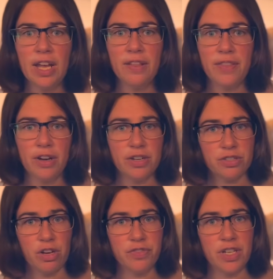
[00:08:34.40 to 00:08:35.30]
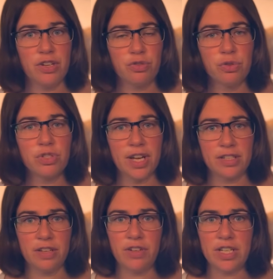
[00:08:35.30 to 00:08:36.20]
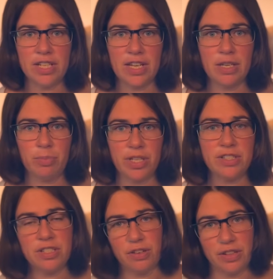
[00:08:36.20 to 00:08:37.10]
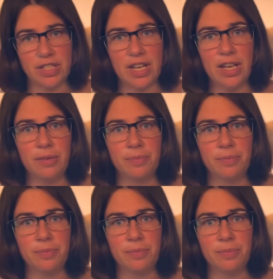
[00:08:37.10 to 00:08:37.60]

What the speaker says: and there is often a cruise activity taking place during the day.